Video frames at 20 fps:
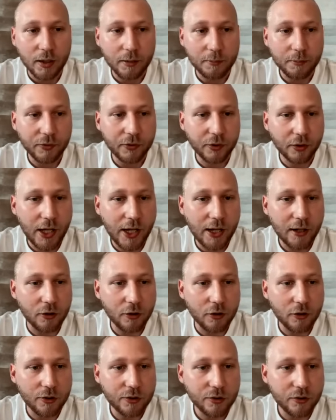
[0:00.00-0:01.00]
So yeah,
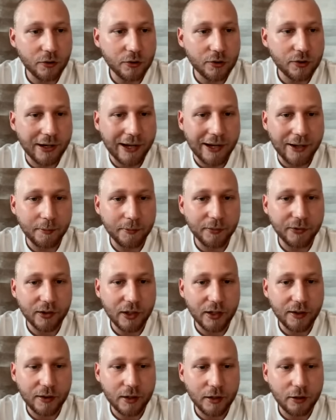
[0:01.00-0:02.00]
good times.
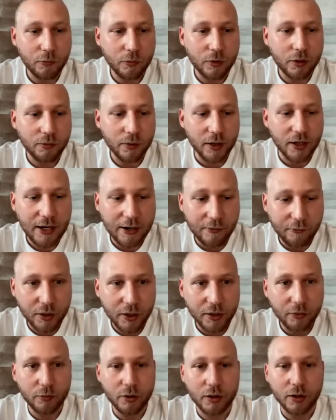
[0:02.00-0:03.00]
I think we're
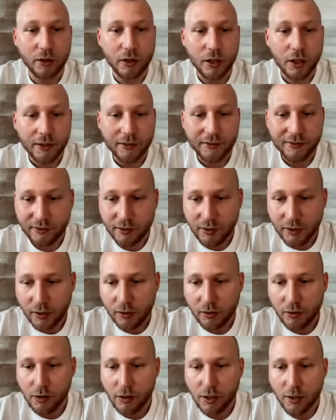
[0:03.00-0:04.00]
recovering. We're
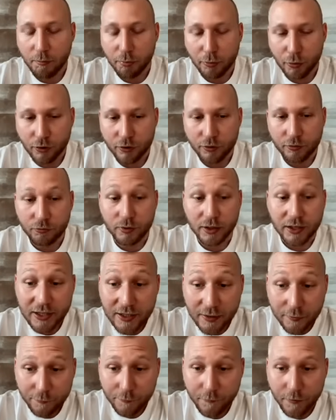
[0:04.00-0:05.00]
seeing important
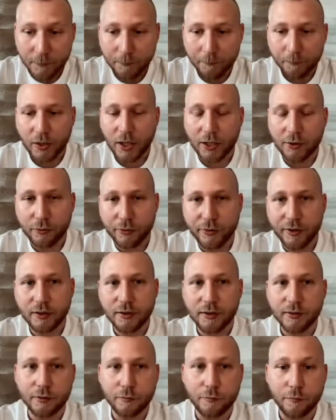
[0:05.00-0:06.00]
relief. I don't think
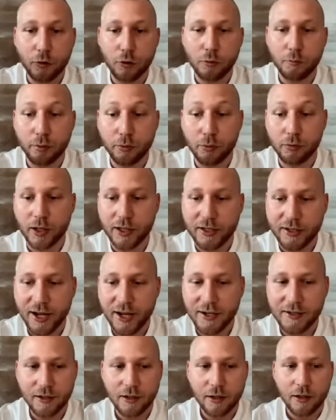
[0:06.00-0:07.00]
this is the full bull run
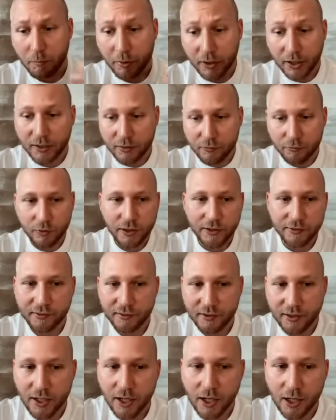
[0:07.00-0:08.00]
yet, but I can really
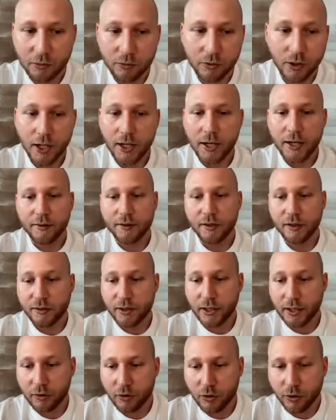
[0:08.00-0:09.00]
see how the
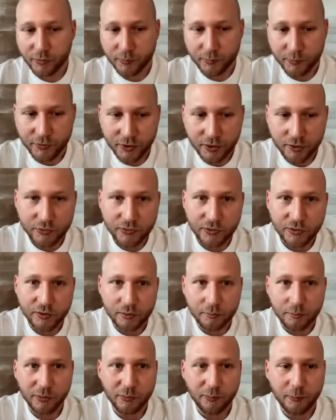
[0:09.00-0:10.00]
entire Cosmos
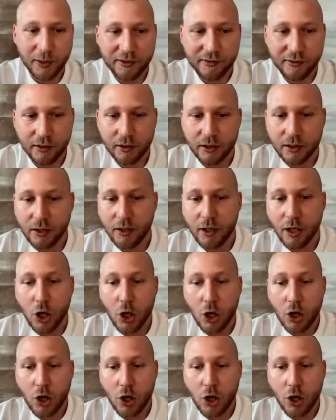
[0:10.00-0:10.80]
ecosystem is basically